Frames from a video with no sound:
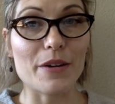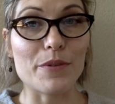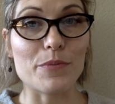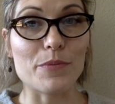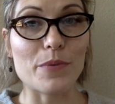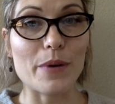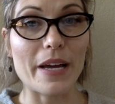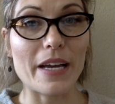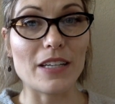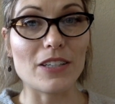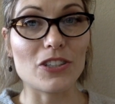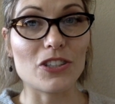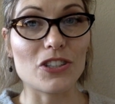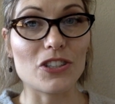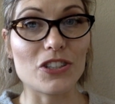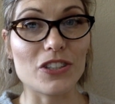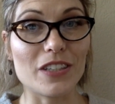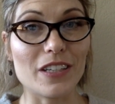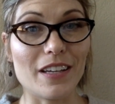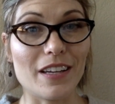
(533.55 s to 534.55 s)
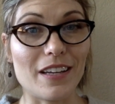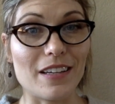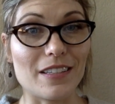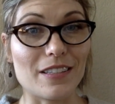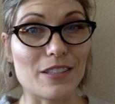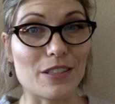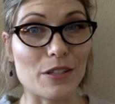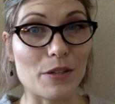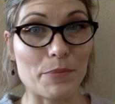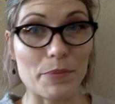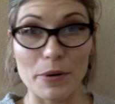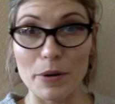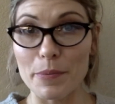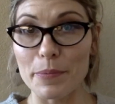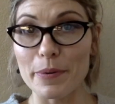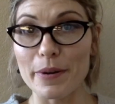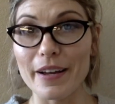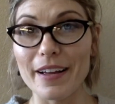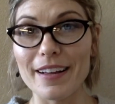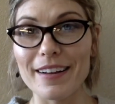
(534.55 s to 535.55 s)
in which is
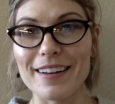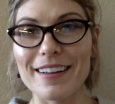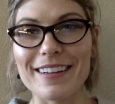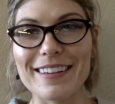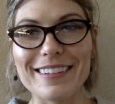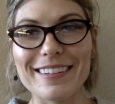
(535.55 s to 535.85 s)
appropriate.